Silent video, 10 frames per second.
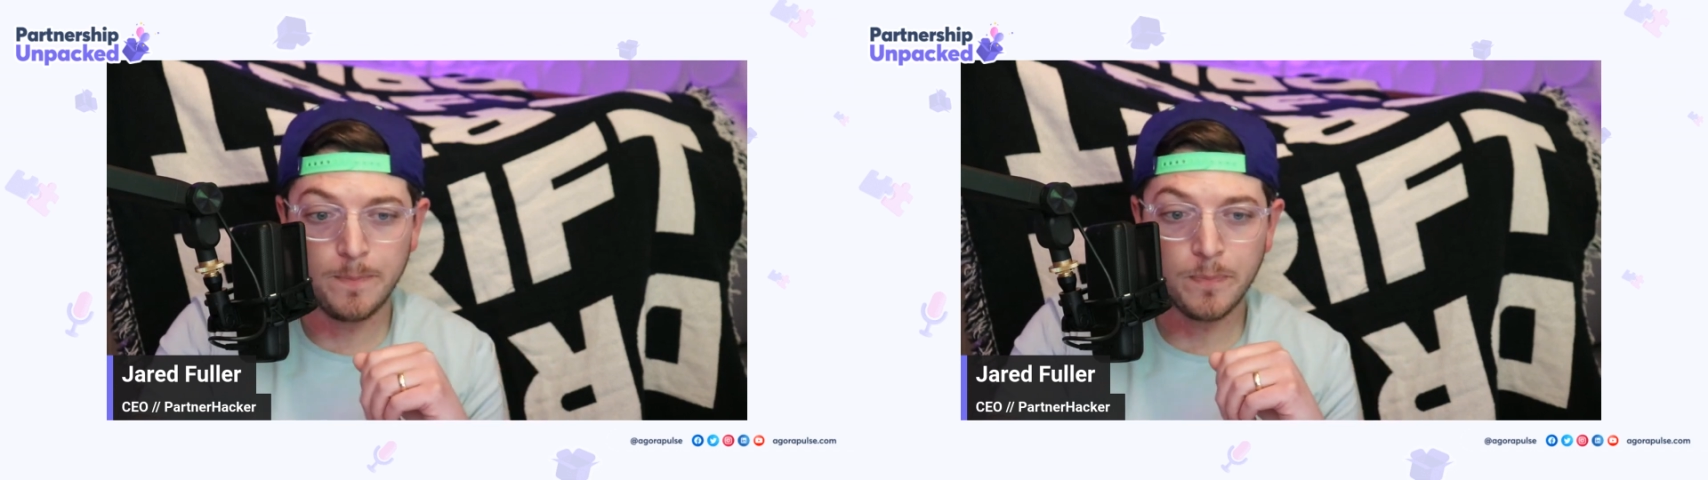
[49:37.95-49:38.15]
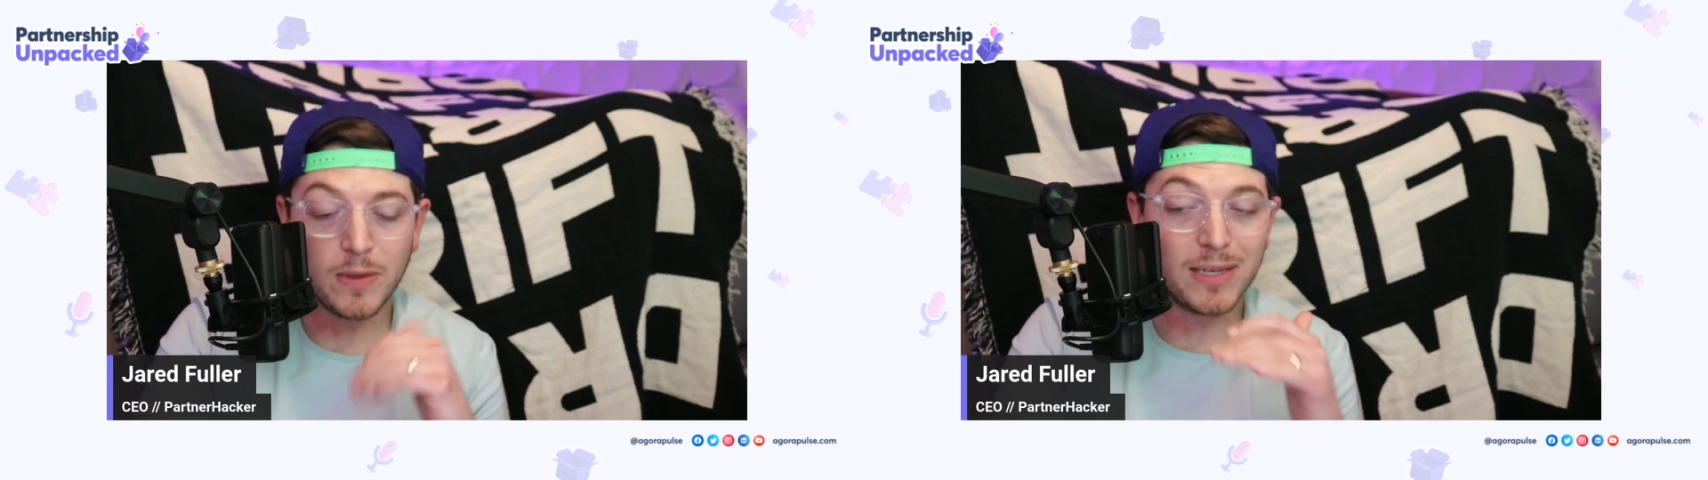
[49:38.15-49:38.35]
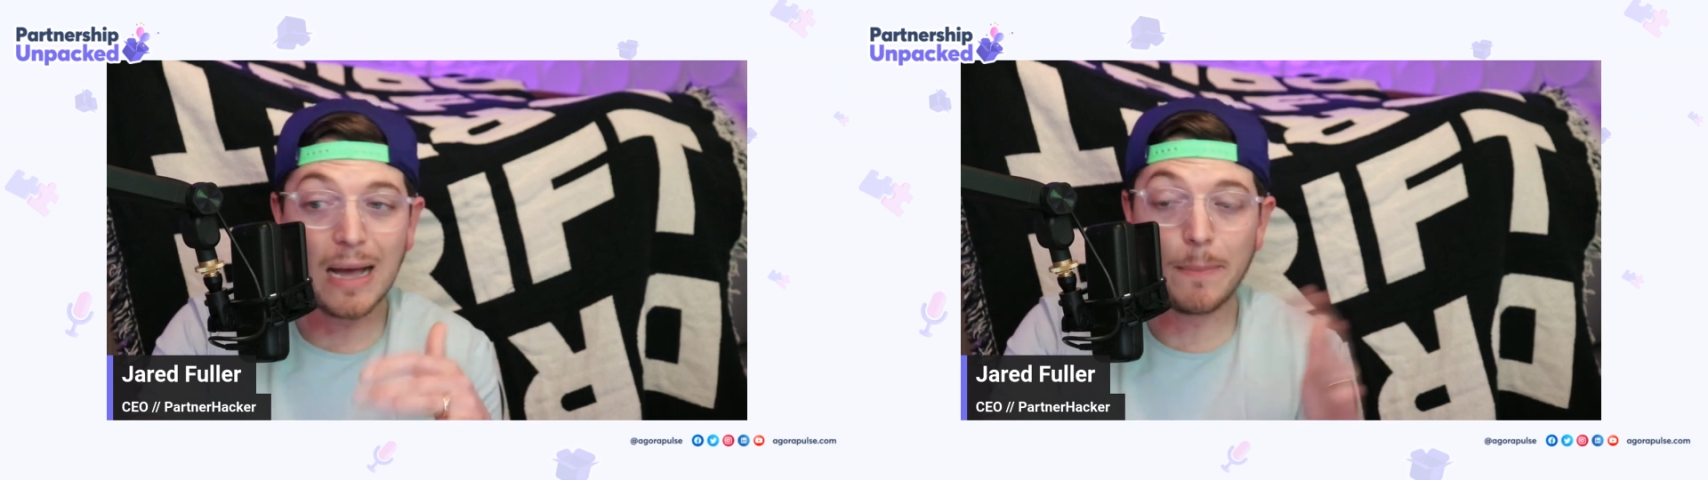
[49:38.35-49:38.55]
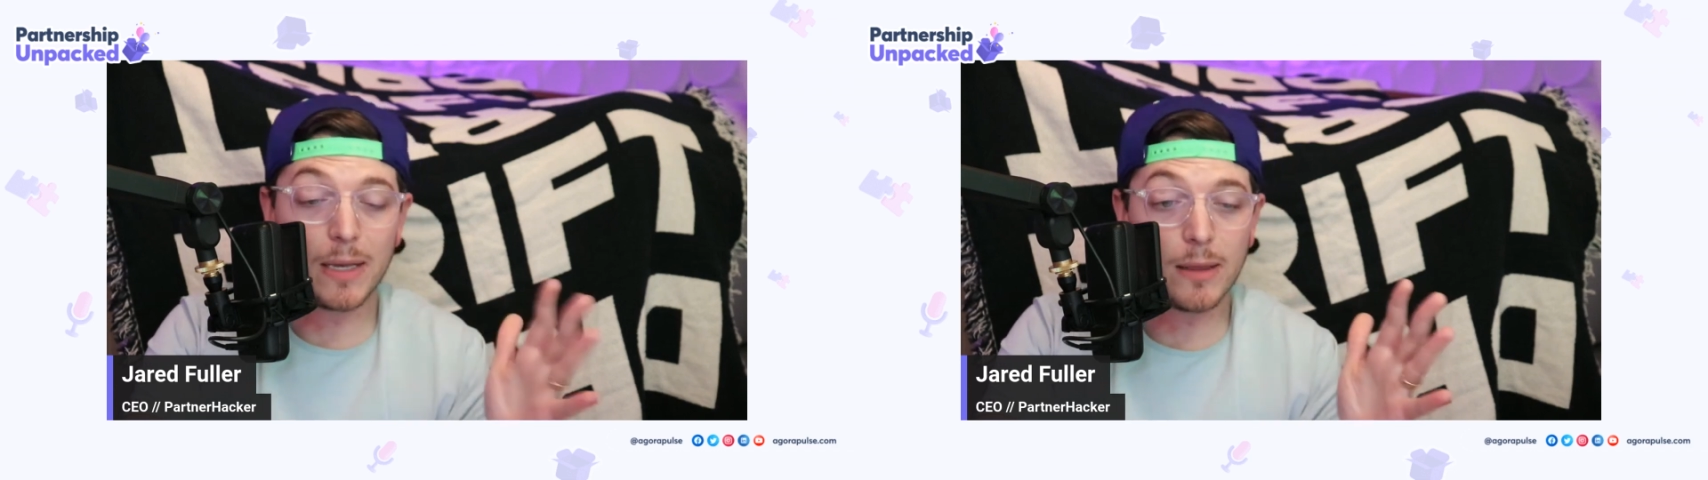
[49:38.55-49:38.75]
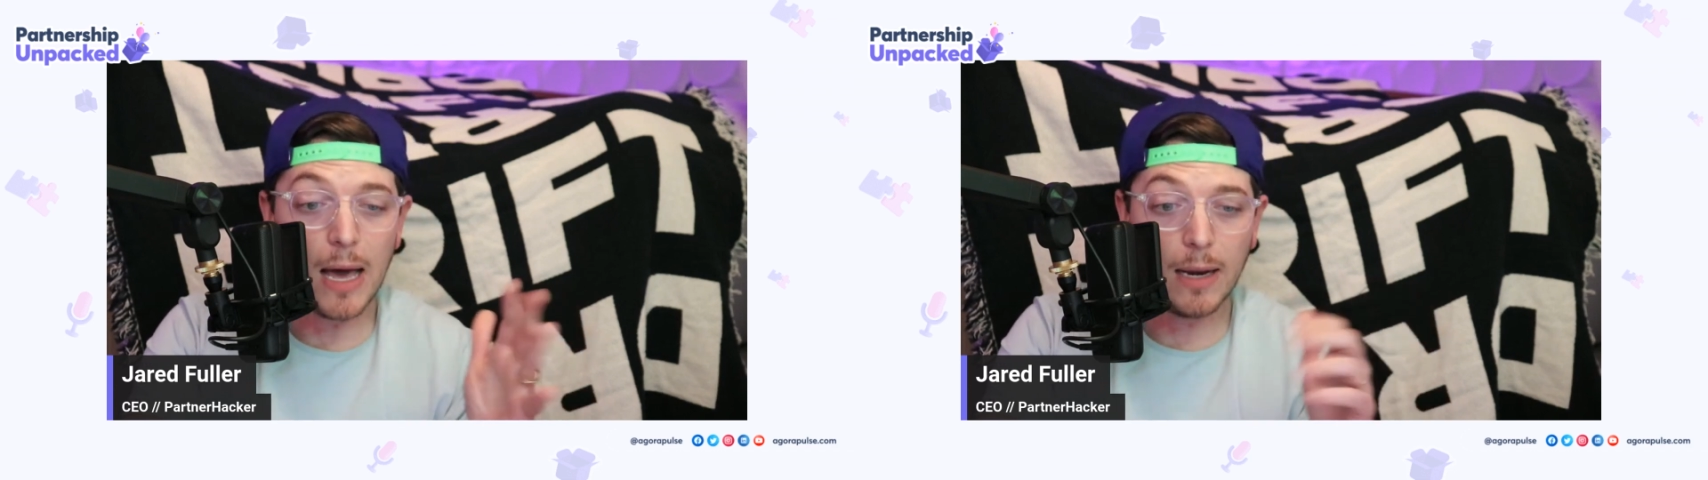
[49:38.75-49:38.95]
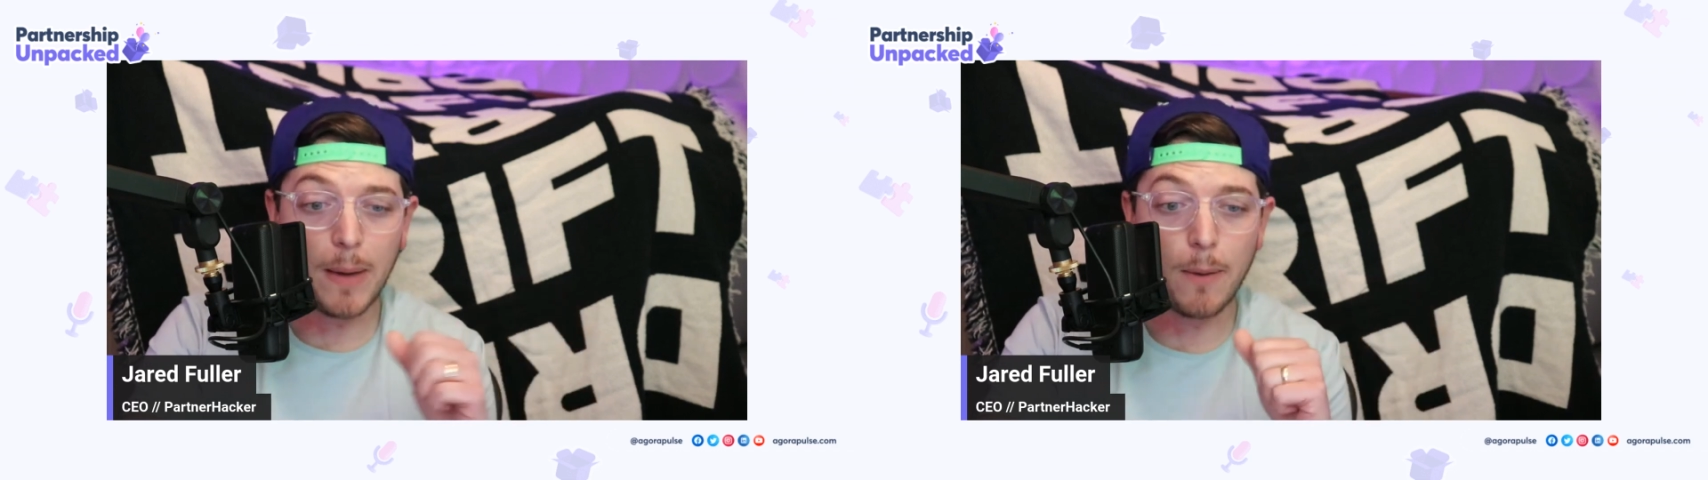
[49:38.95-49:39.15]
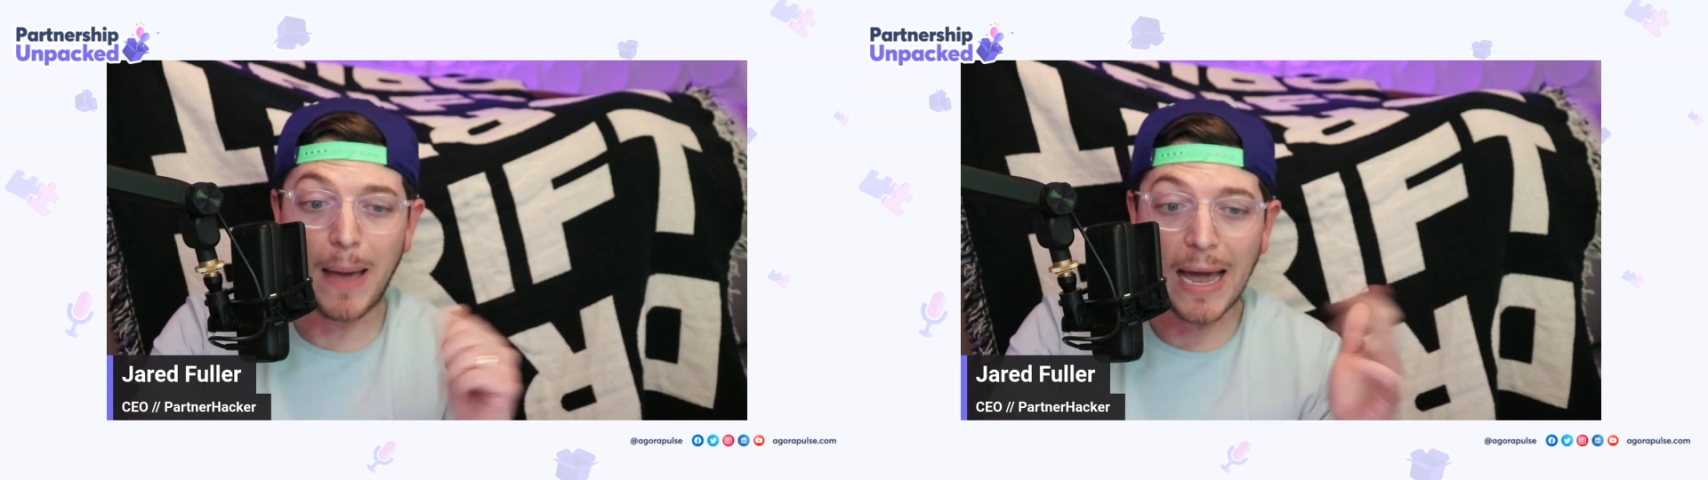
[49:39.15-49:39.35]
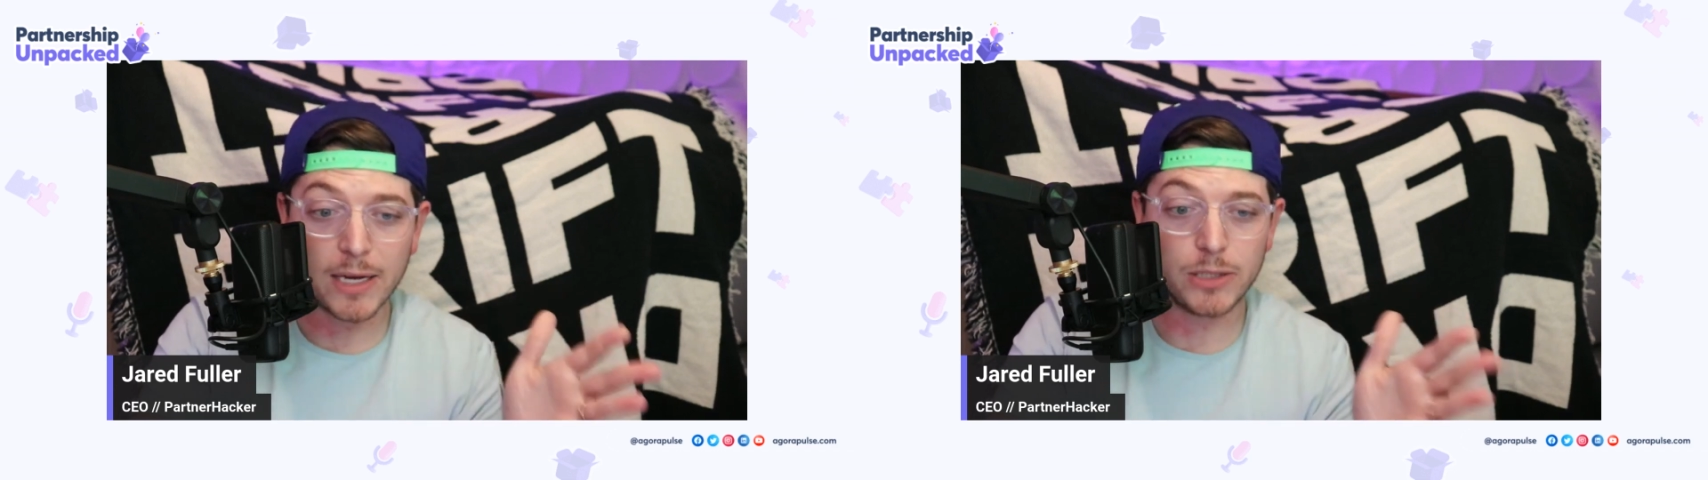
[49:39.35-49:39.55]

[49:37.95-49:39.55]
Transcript: that taught me a lot about packaged